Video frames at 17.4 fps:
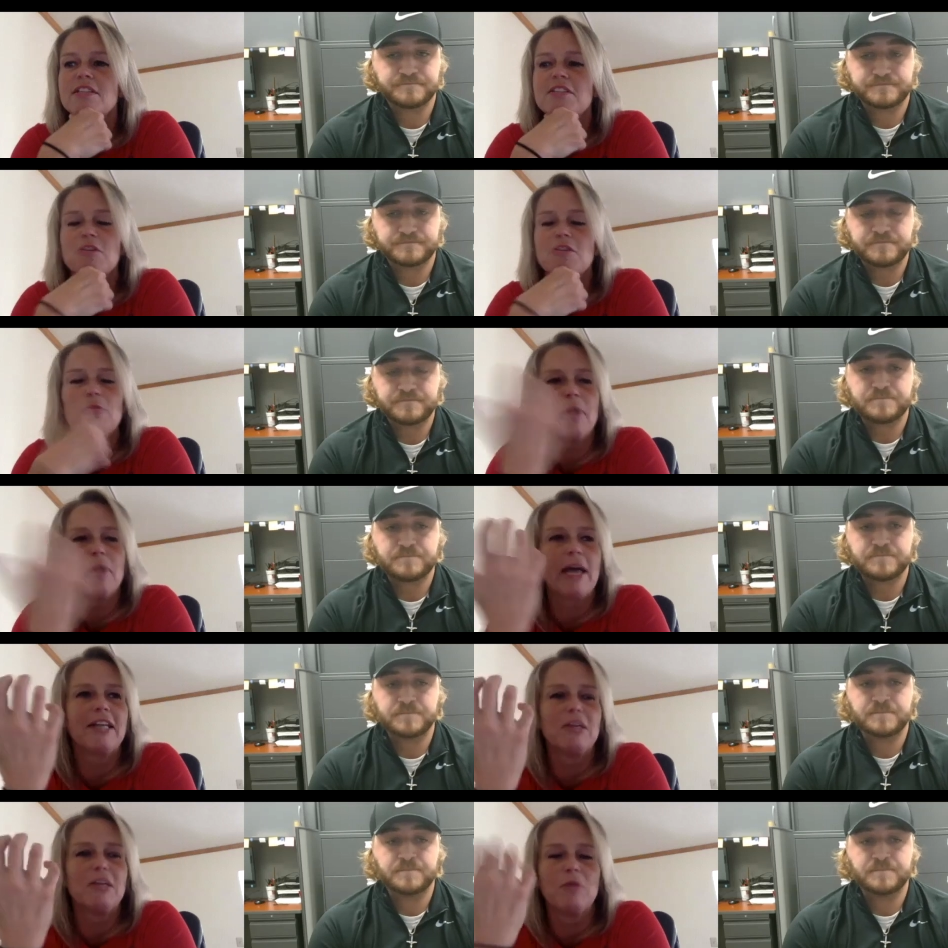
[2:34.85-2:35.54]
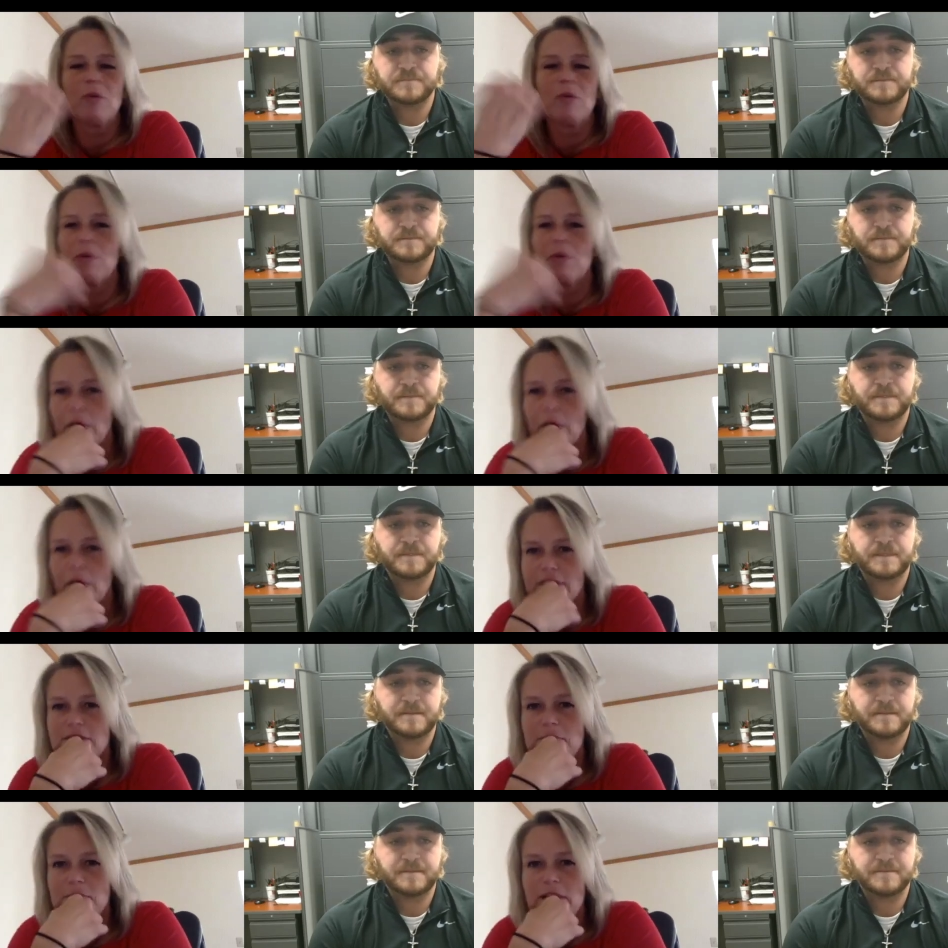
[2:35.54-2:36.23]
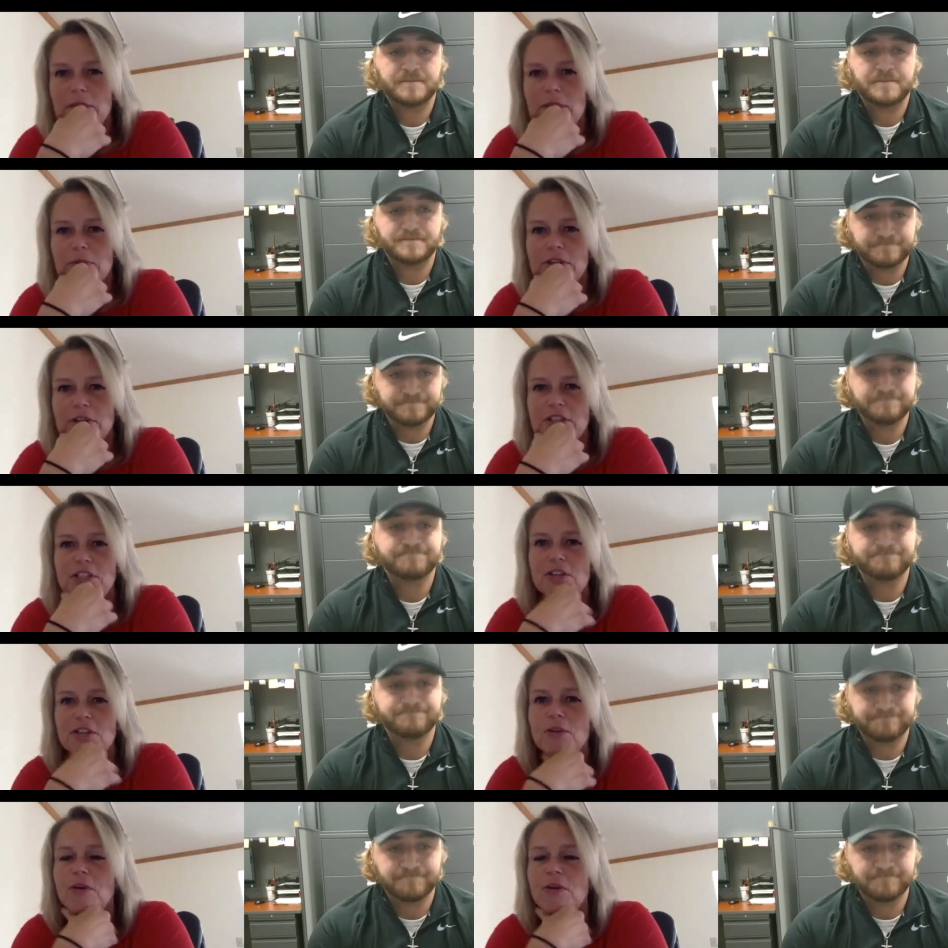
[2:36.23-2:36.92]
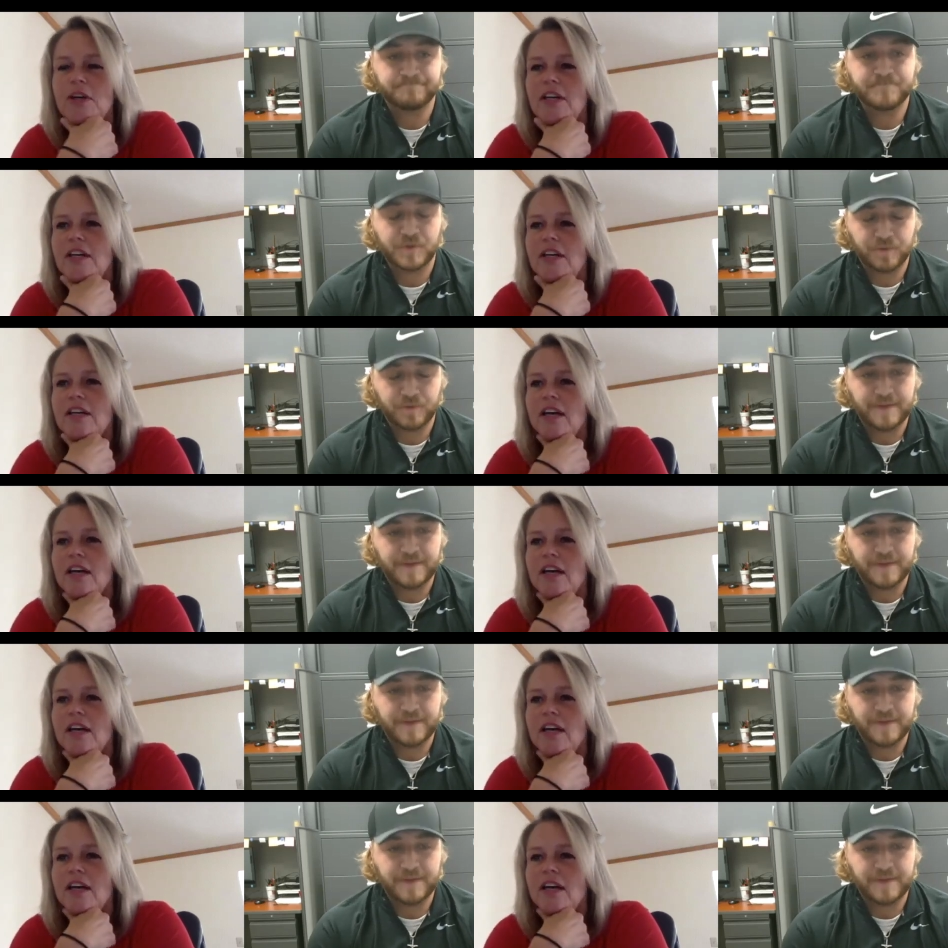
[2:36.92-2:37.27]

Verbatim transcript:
Speaker 1: badly what we want to be able to do mm-hmm, right.